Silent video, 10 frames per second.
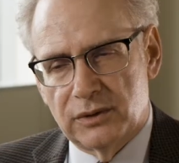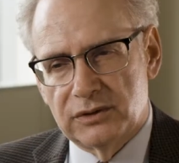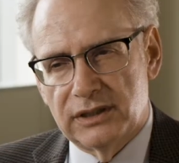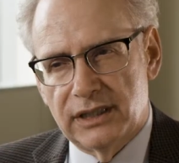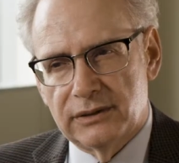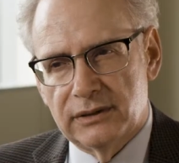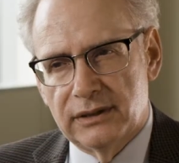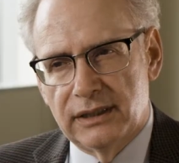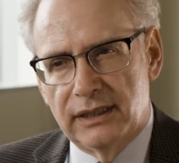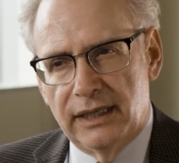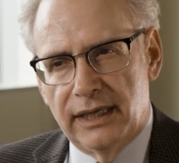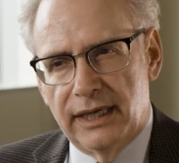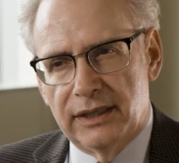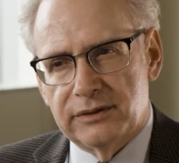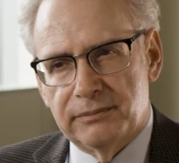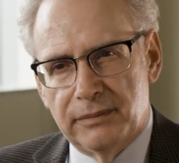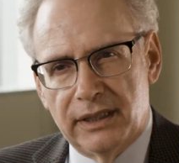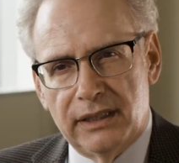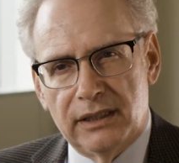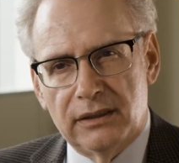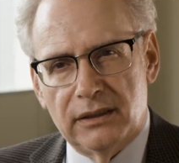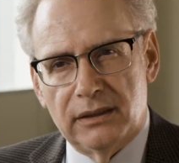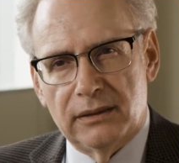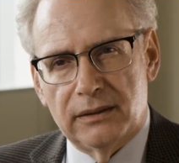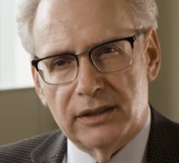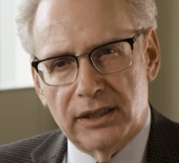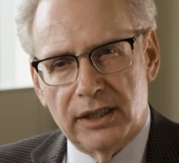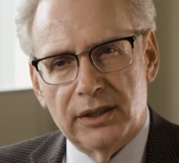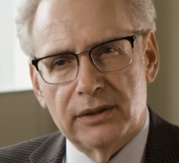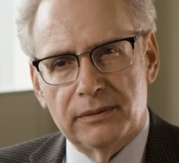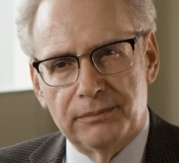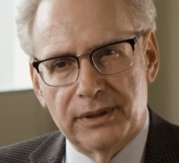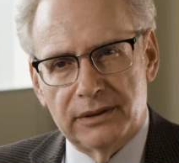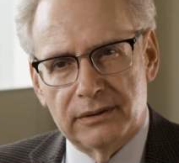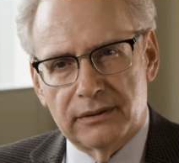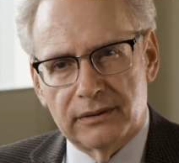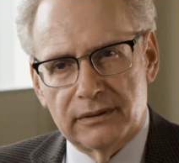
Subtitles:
worked together, has made care better.